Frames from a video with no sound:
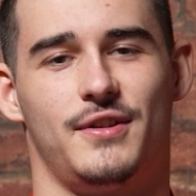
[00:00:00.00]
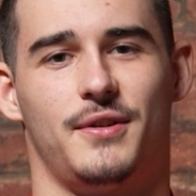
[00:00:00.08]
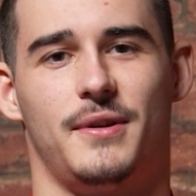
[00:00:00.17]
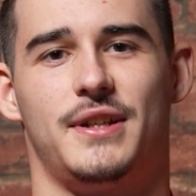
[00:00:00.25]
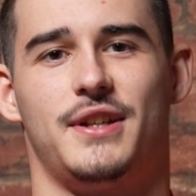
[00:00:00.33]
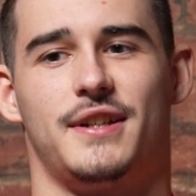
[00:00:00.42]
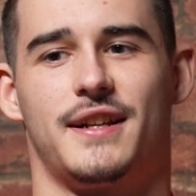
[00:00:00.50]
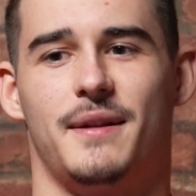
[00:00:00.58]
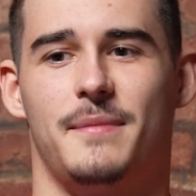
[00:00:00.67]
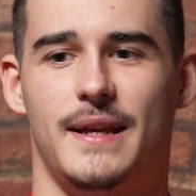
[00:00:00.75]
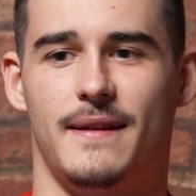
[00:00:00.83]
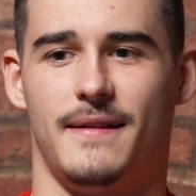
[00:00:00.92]
So it's
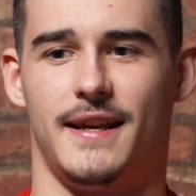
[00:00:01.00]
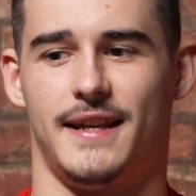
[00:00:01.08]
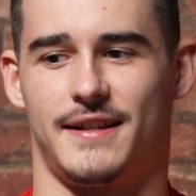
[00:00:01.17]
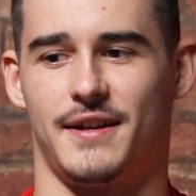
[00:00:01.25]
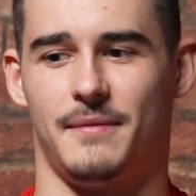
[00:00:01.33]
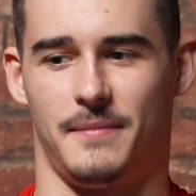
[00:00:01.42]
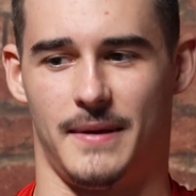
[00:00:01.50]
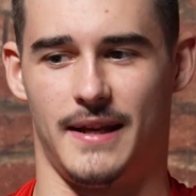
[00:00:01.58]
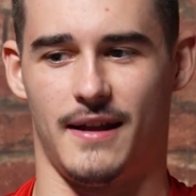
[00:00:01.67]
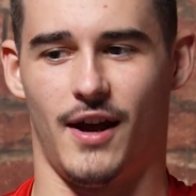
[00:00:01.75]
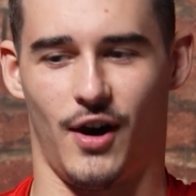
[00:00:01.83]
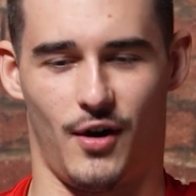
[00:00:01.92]
going to
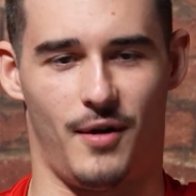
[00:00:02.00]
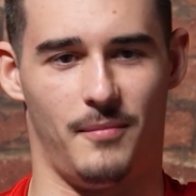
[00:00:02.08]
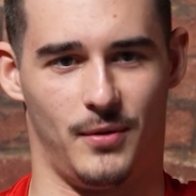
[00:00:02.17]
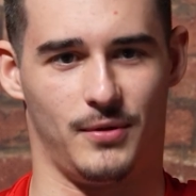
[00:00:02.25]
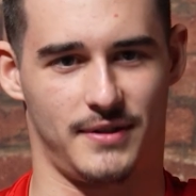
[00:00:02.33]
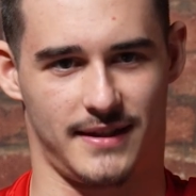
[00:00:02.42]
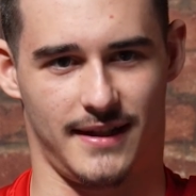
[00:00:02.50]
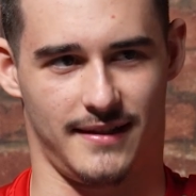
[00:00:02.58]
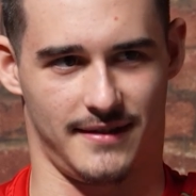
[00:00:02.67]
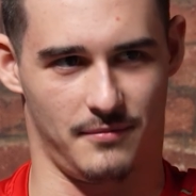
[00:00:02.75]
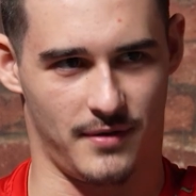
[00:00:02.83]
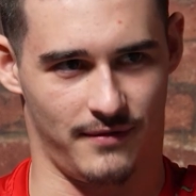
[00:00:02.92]
be a lot more
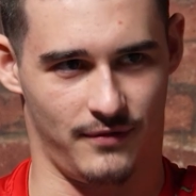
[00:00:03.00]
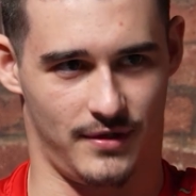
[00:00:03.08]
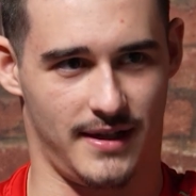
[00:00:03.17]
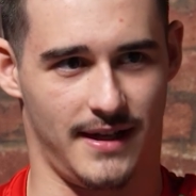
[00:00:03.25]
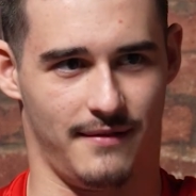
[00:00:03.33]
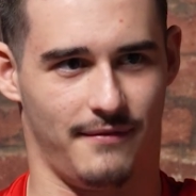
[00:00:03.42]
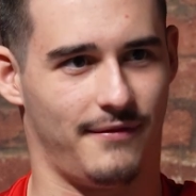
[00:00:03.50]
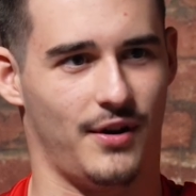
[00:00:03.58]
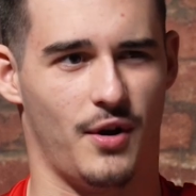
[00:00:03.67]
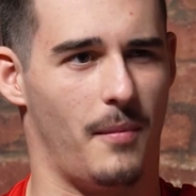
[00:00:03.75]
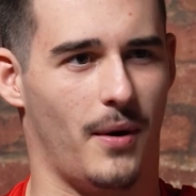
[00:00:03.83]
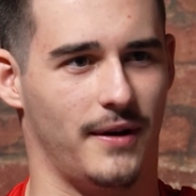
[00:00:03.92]
skills in one routine
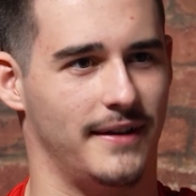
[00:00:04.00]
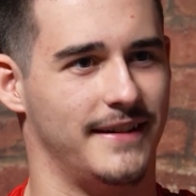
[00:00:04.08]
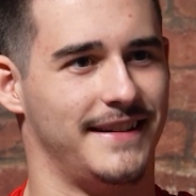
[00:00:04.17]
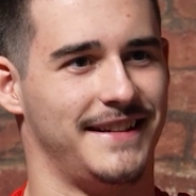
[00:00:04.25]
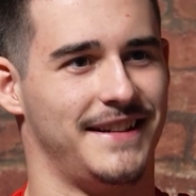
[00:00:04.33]
for no point.